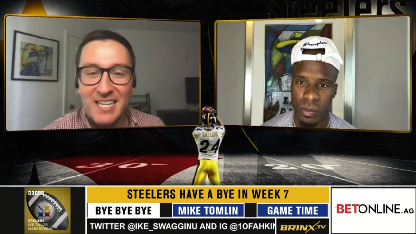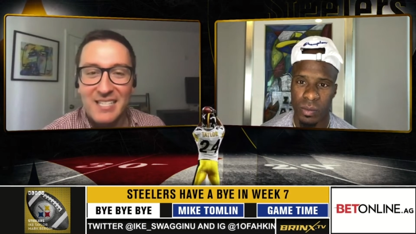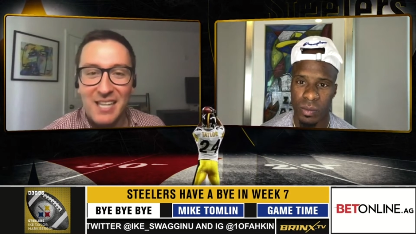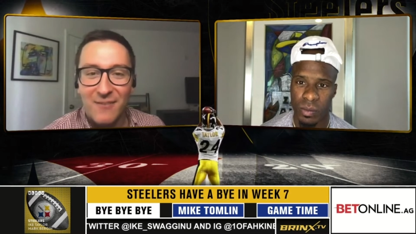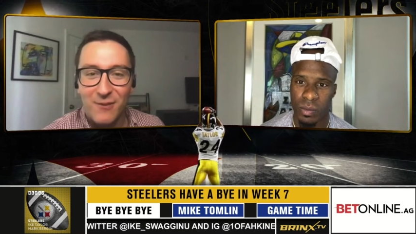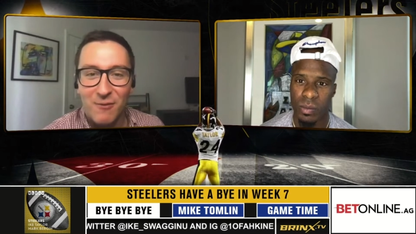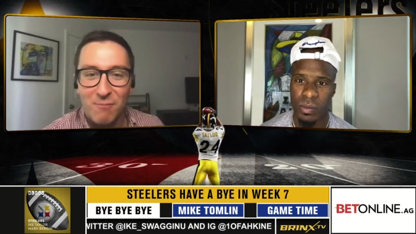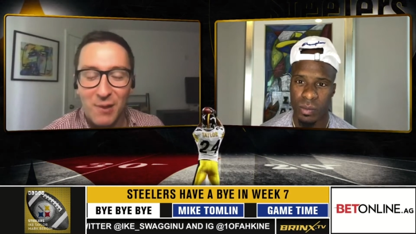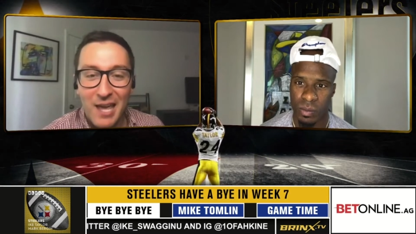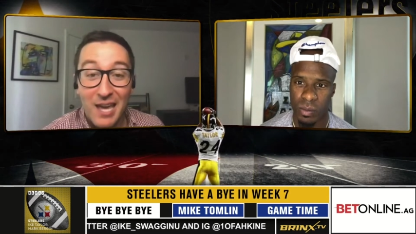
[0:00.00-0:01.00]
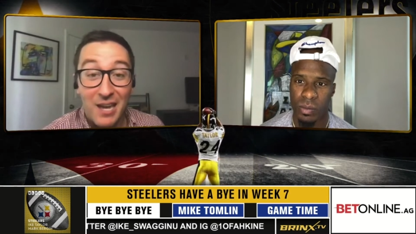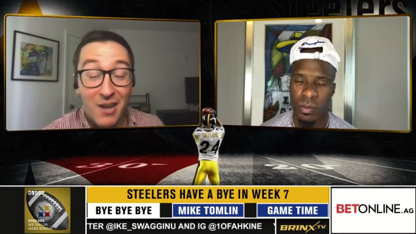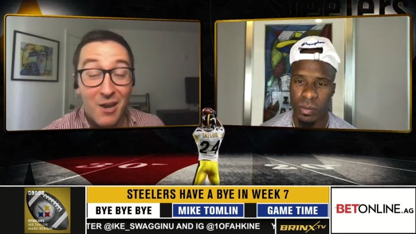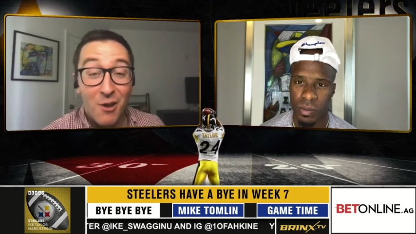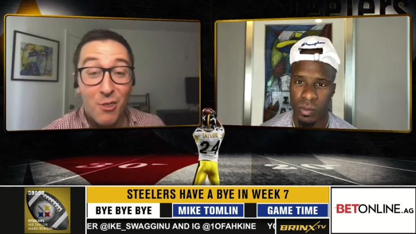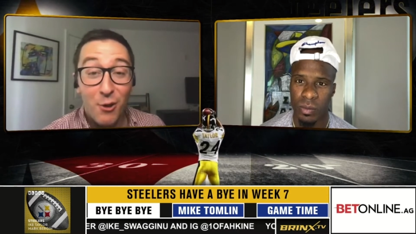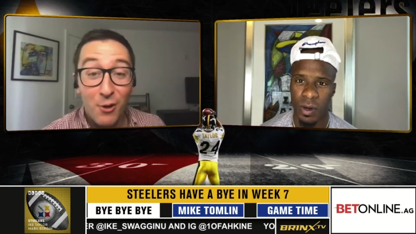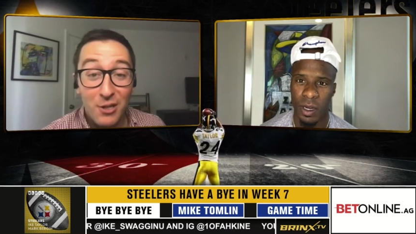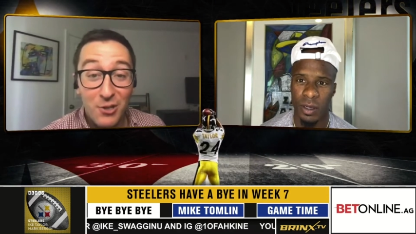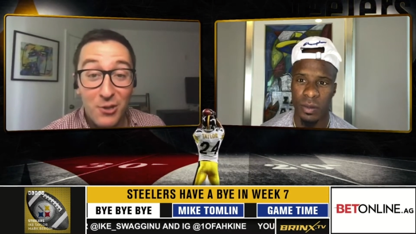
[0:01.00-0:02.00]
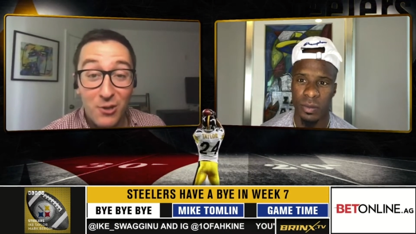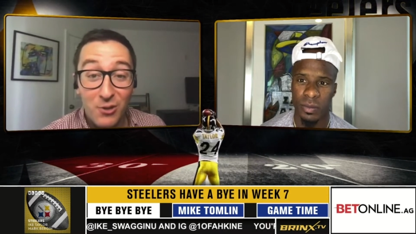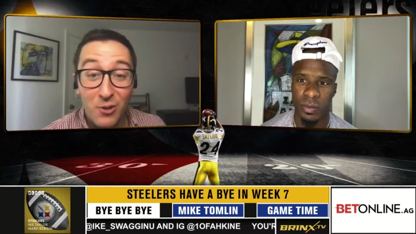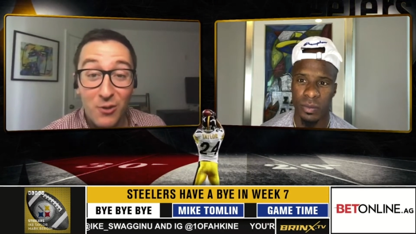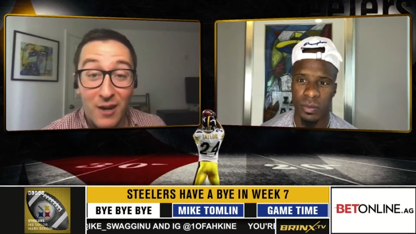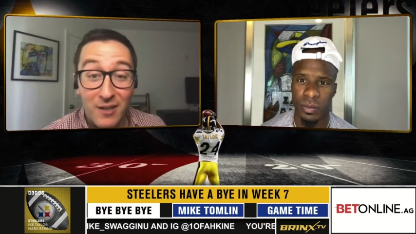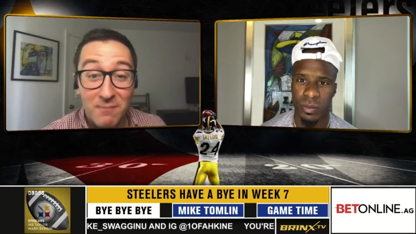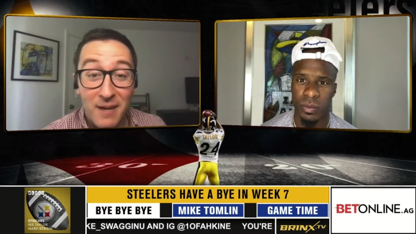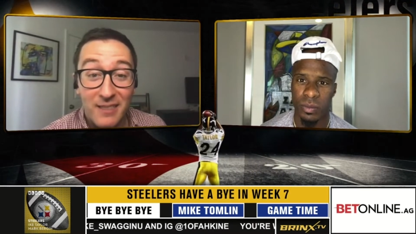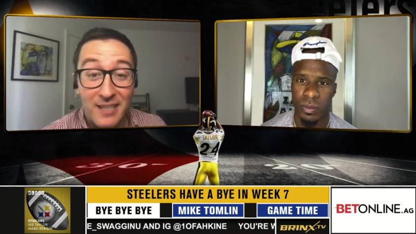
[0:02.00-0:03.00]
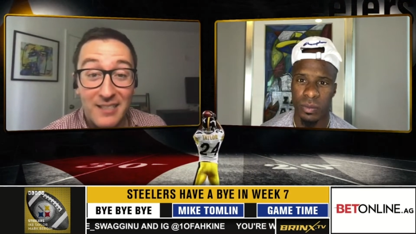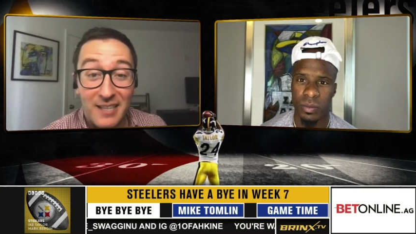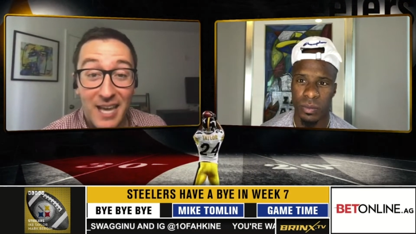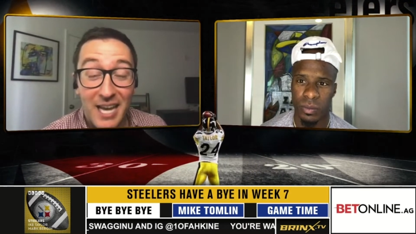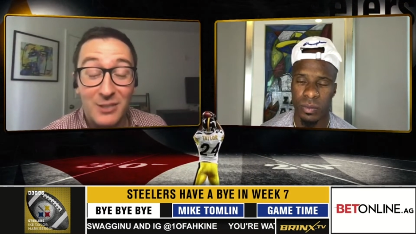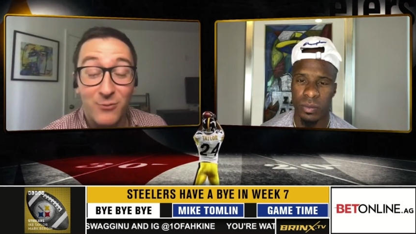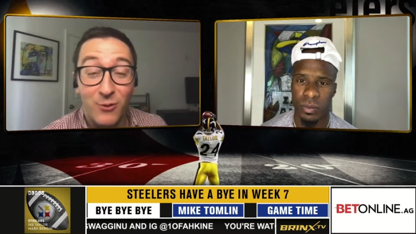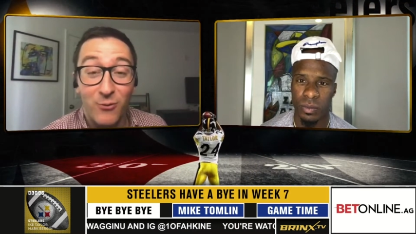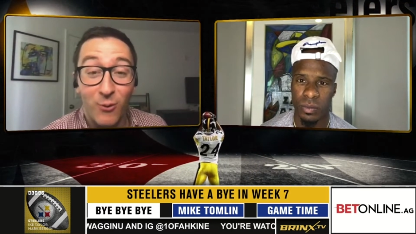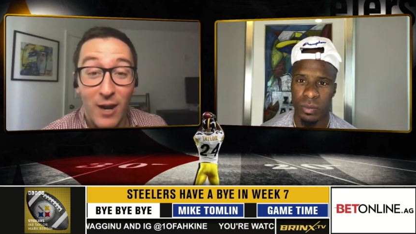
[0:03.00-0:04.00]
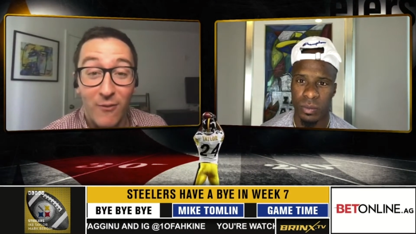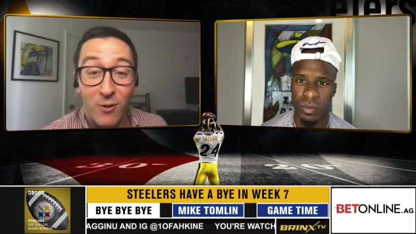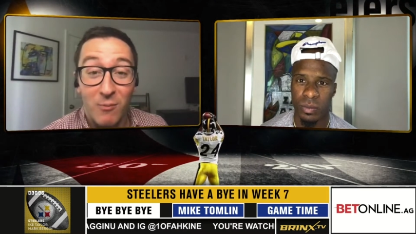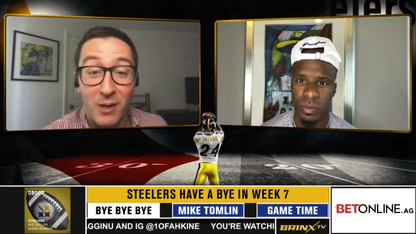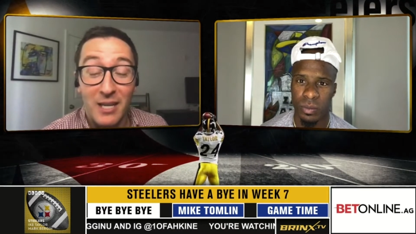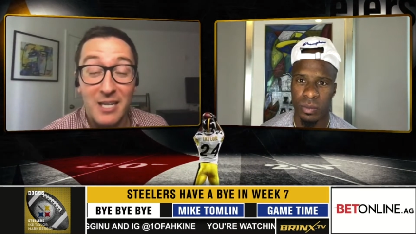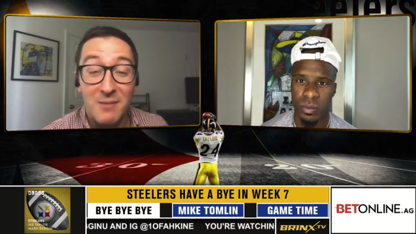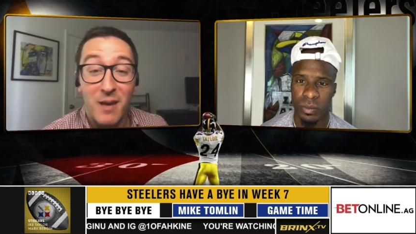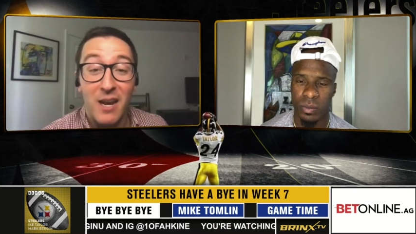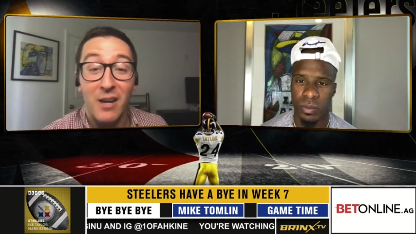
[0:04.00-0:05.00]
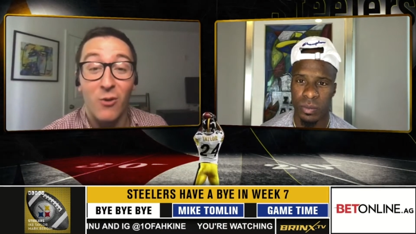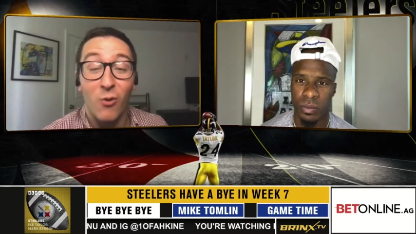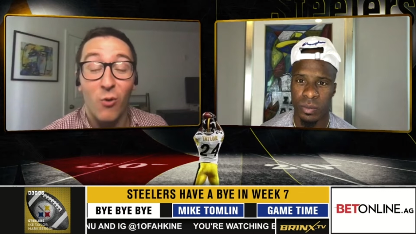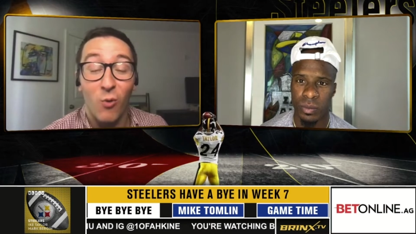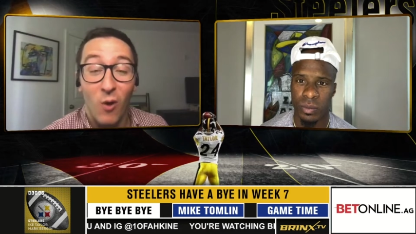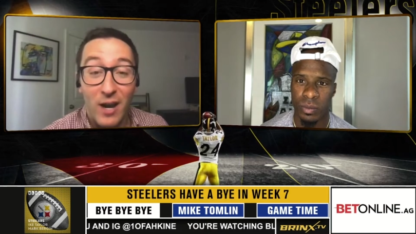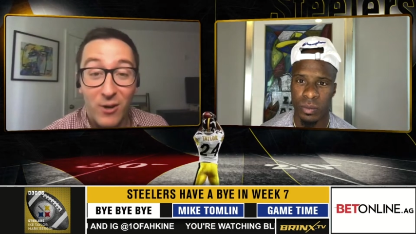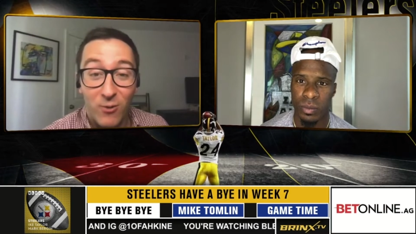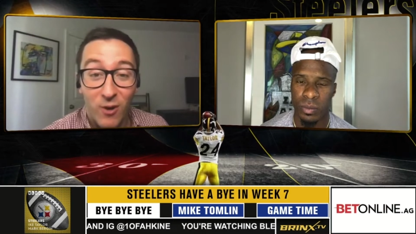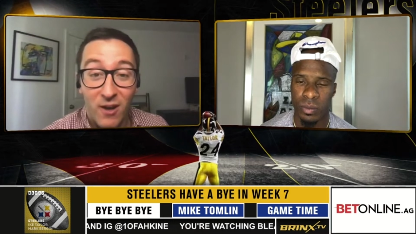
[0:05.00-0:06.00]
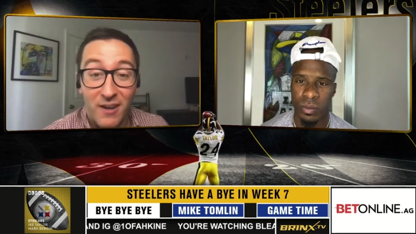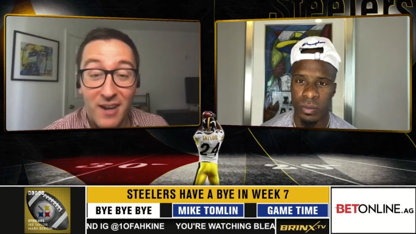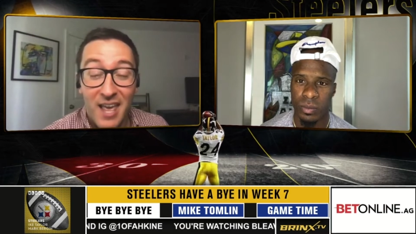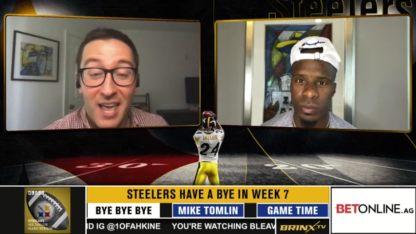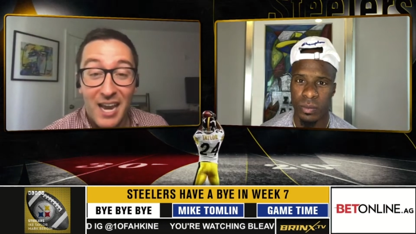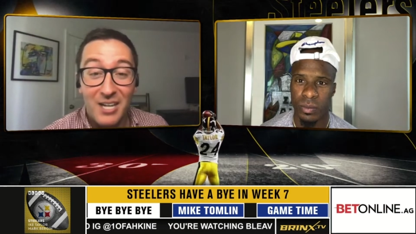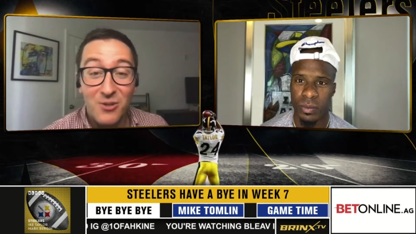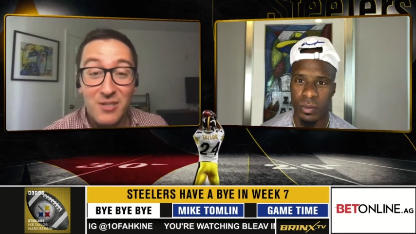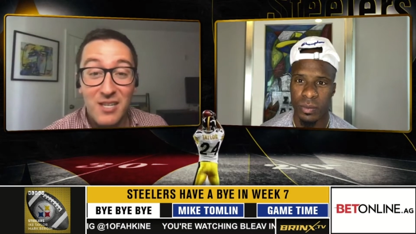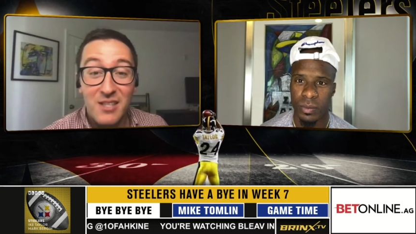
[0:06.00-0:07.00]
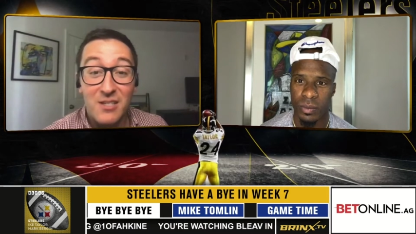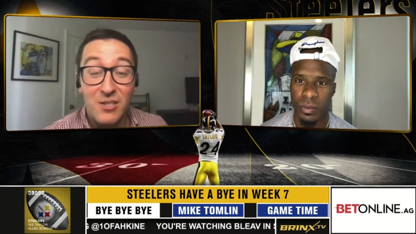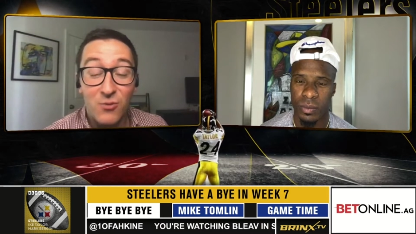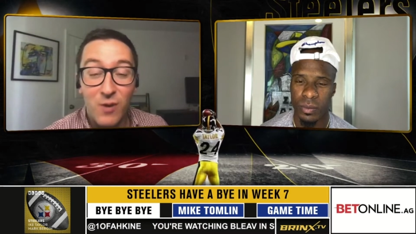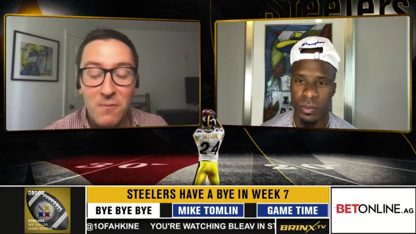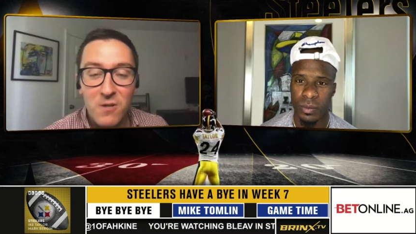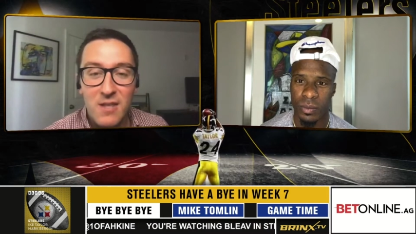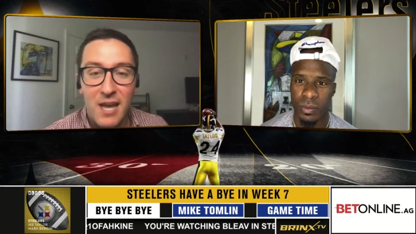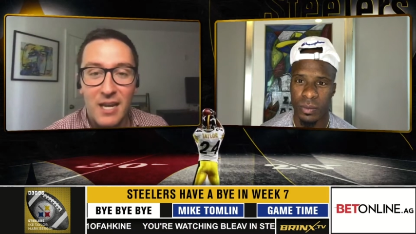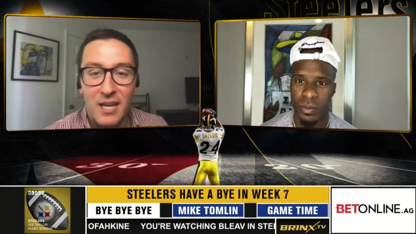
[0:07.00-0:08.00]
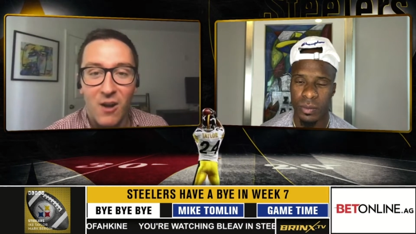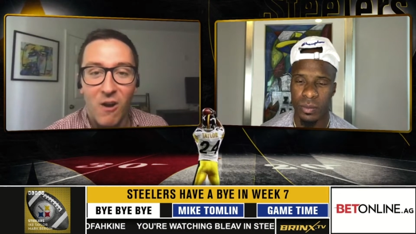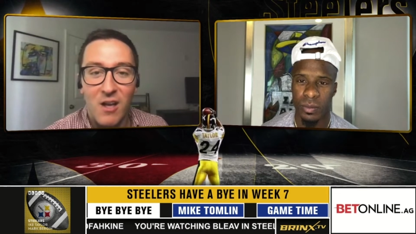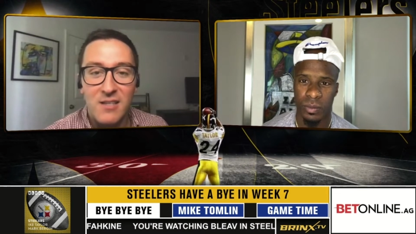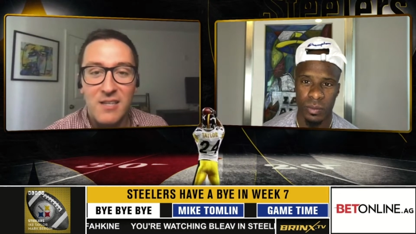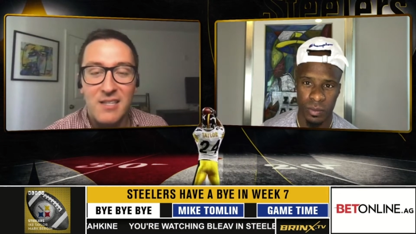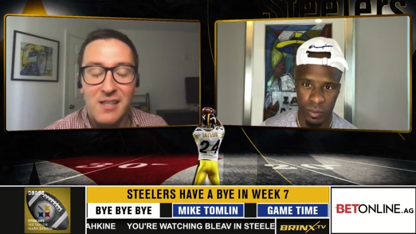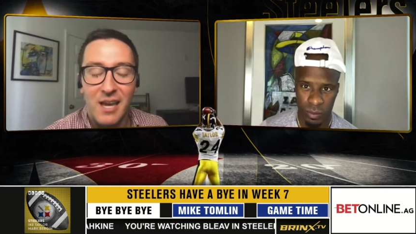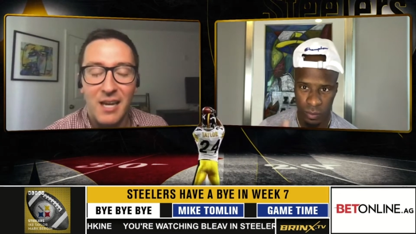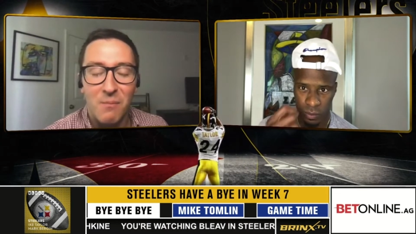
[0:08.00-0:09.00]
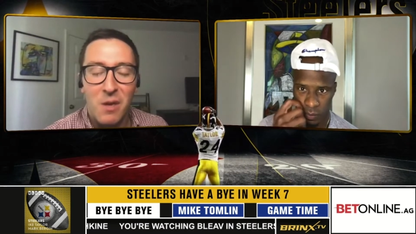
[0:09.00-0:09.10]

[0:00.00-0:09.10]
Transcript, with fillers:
Speaker 1: his level of play. 32 right. years old. I don't expect that to last for forever, but he's been on quite a run. And you see the disruption that he causes. Like